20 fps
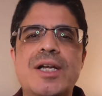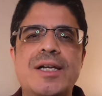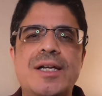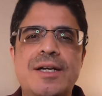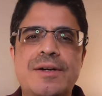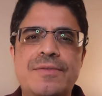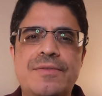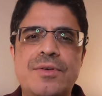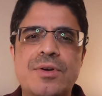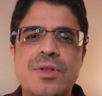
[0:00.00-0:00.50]

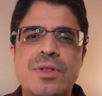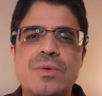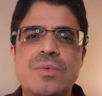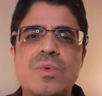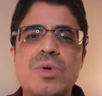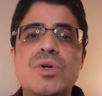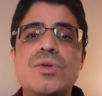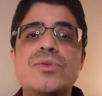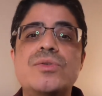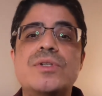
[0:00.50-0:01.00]
enough for the
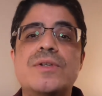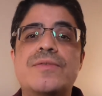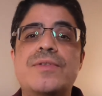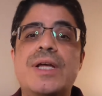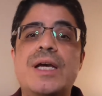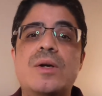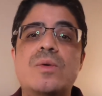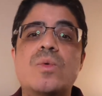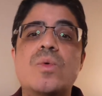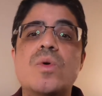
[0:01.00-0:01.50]
wounds of
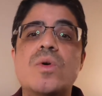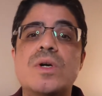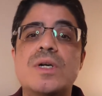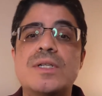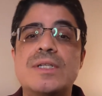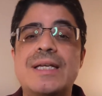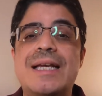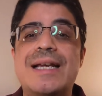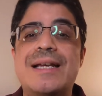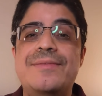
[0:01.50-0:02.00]
that war
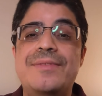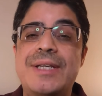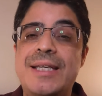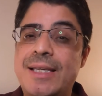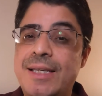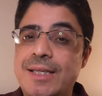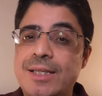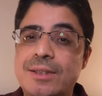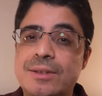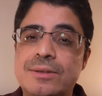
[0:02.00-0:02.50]
to have
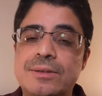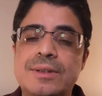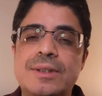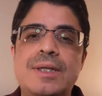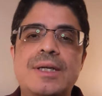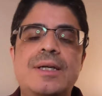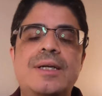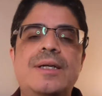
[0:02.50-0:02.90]
healed,